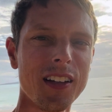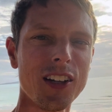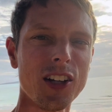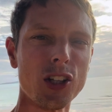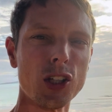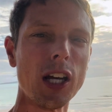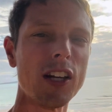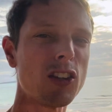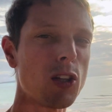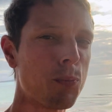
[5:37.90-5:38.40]

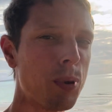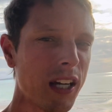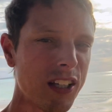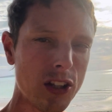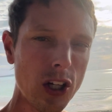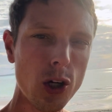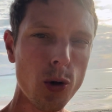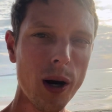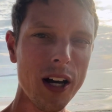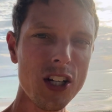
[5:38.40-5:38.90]
You have to pick the
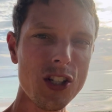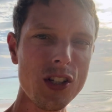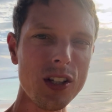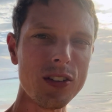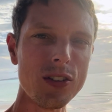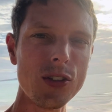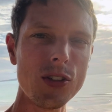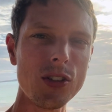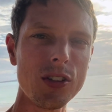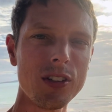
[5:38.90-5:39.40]

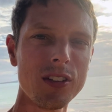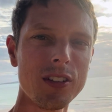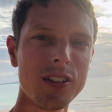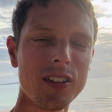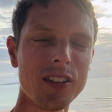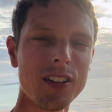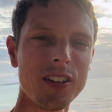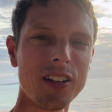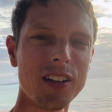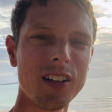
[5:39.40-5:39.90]
questions.
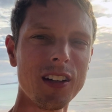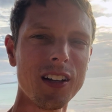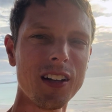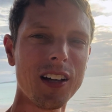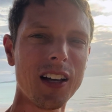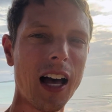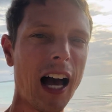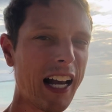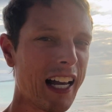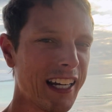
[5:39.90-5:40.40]

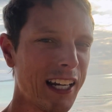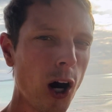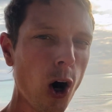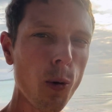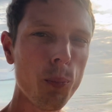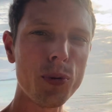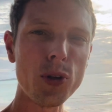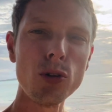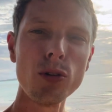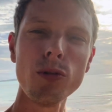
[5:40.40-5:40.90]
I can
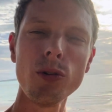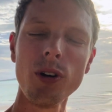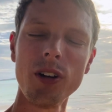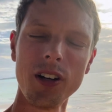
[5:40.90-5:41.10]
help you.